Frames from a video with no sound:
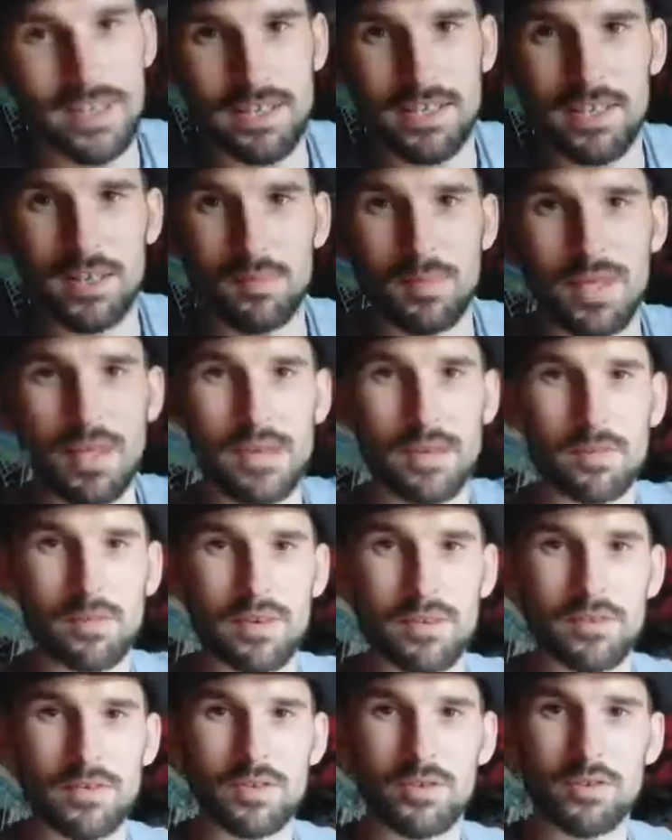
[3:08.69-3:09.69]
That's going to be a little
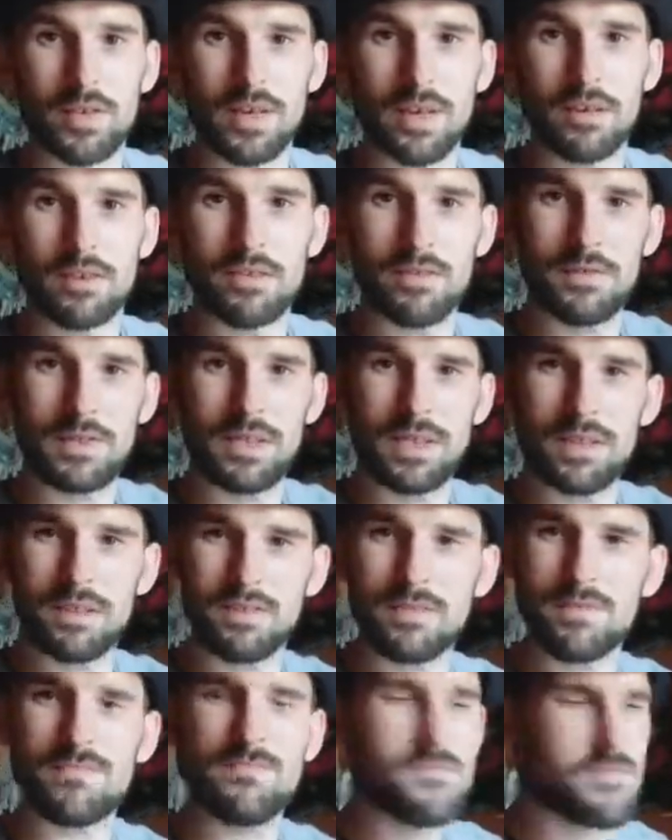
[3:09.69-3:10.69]
bit of a trigger. I
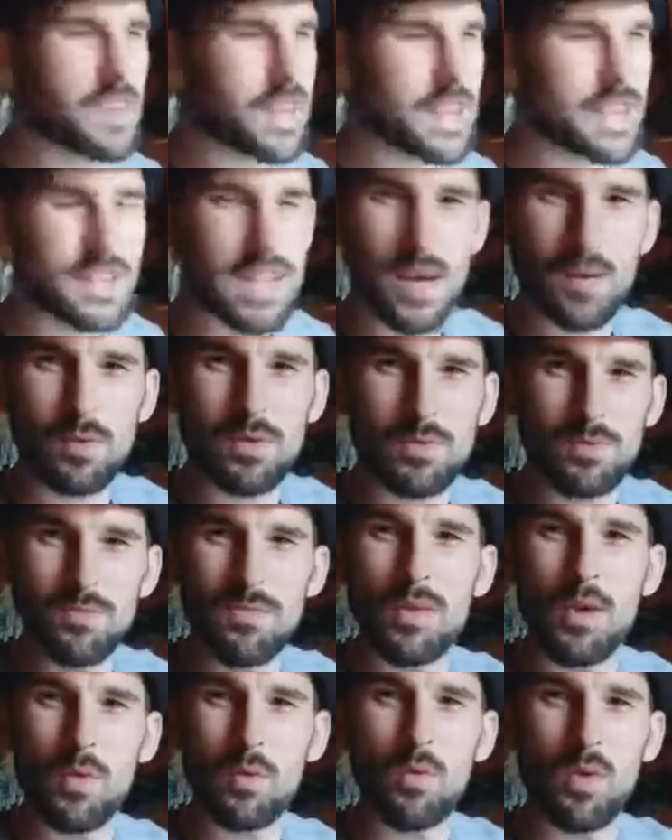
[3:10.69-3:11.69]
figured that would
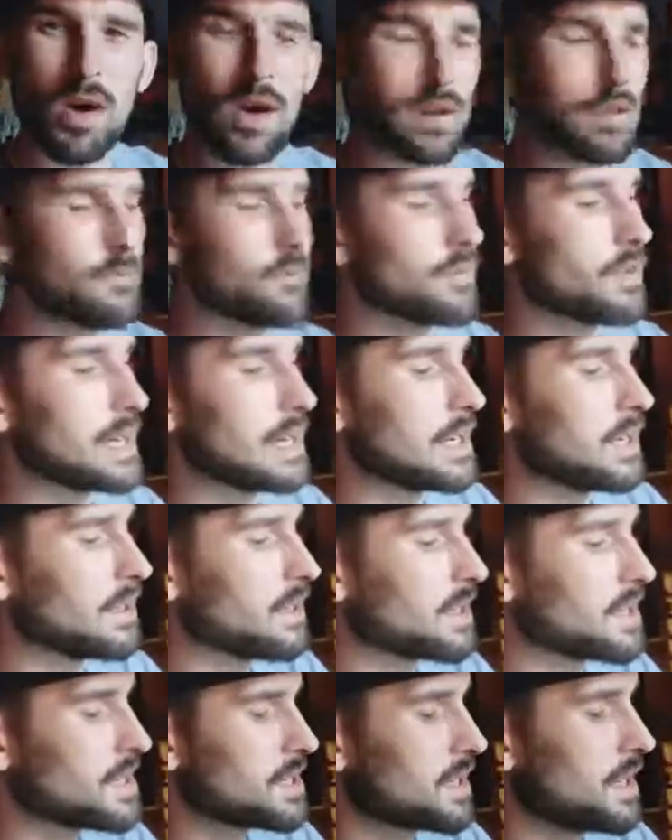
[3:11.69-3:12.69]
work really
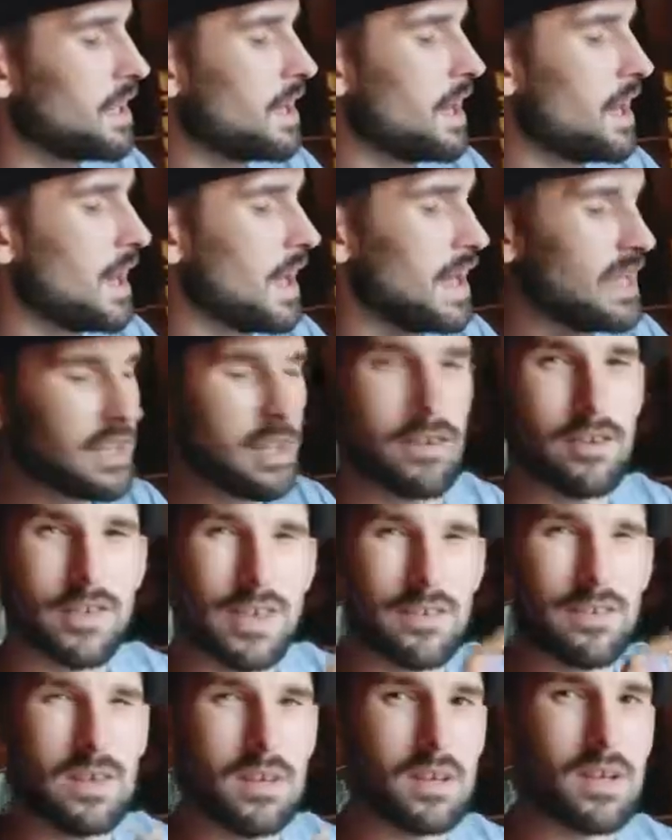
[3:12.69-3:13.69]
nice, and then I'll
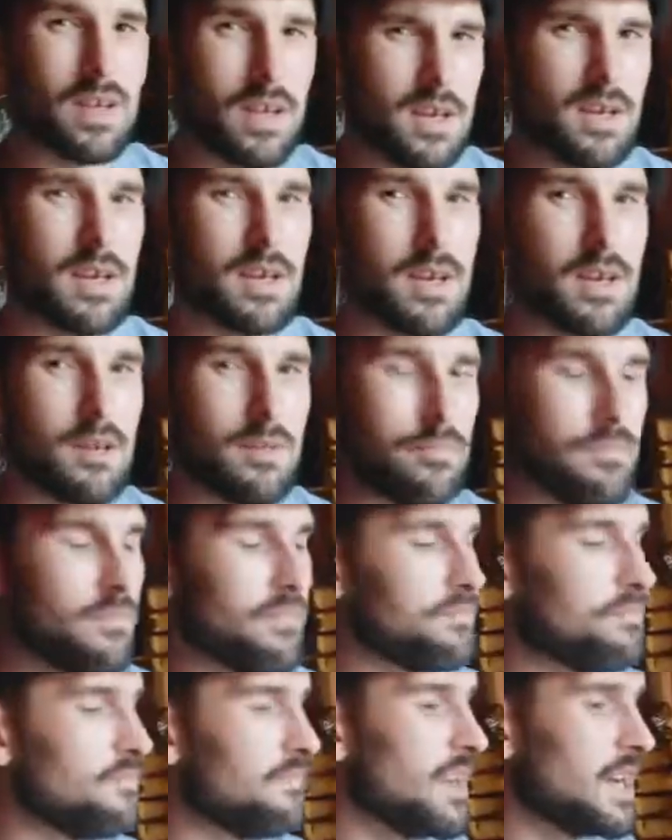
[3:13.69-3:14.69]
give it
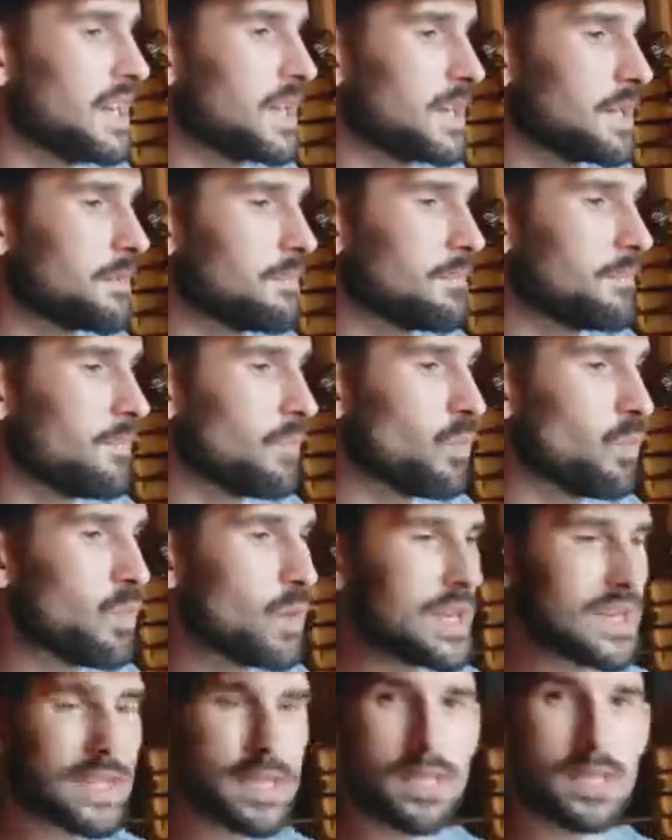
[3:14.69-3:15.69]
a vague
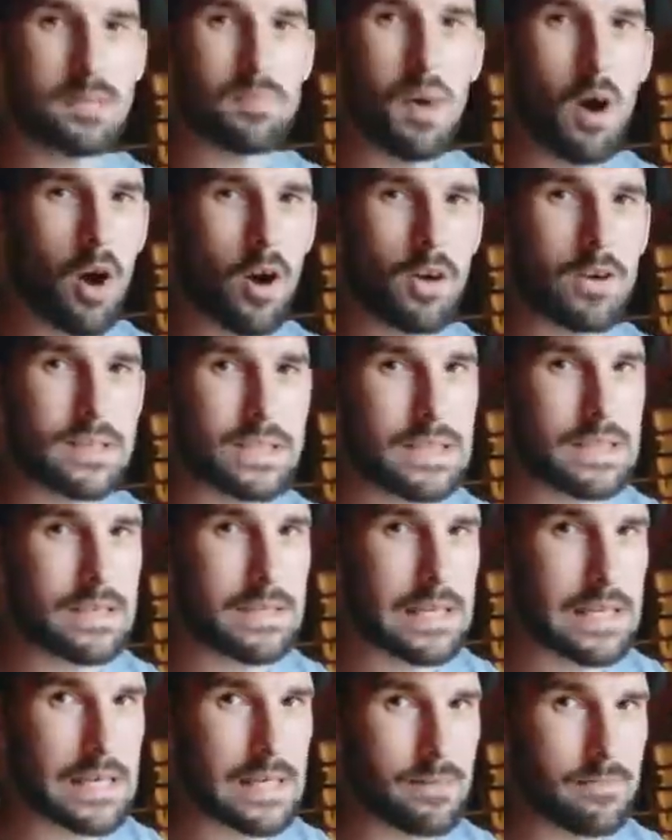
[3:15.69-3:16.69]
wizardy piratey
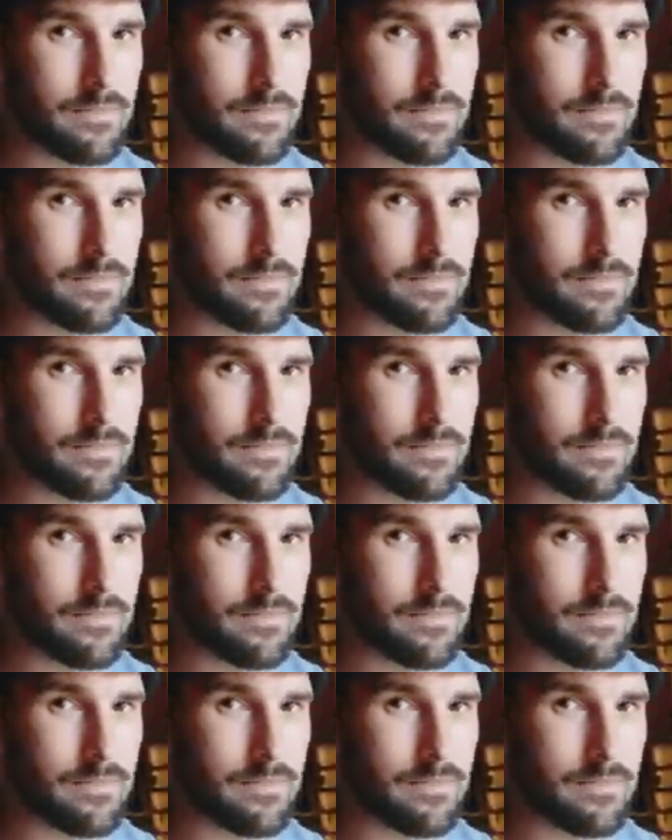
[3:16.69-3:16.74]
theme.